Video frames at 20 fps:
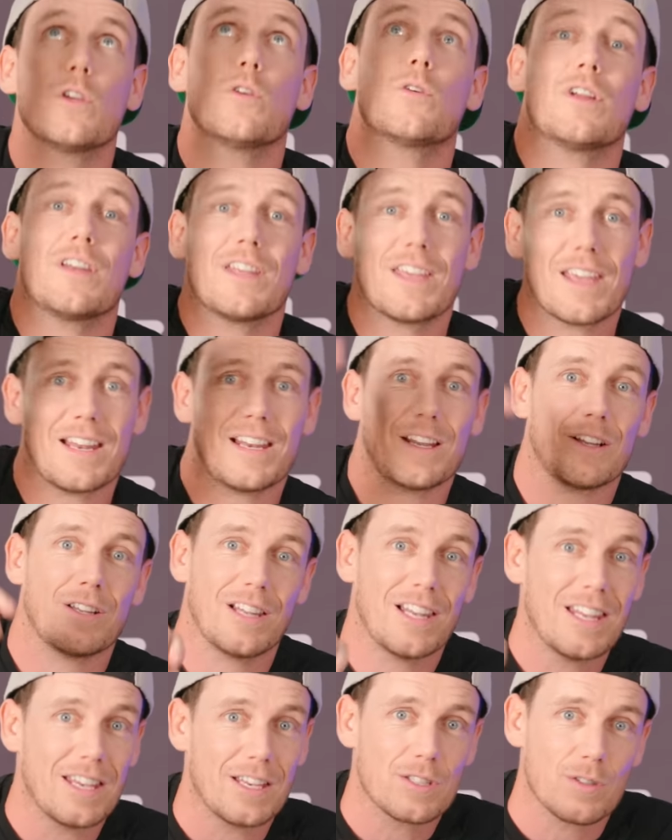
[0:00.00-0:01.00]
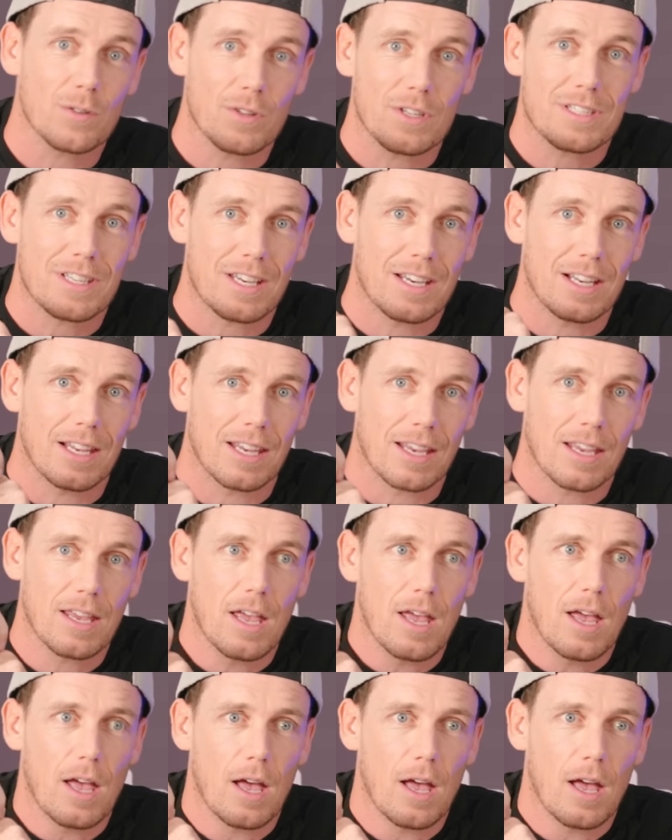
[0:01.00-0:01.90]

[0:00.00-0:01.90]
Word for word: you're going to get little leaks on the ceiling.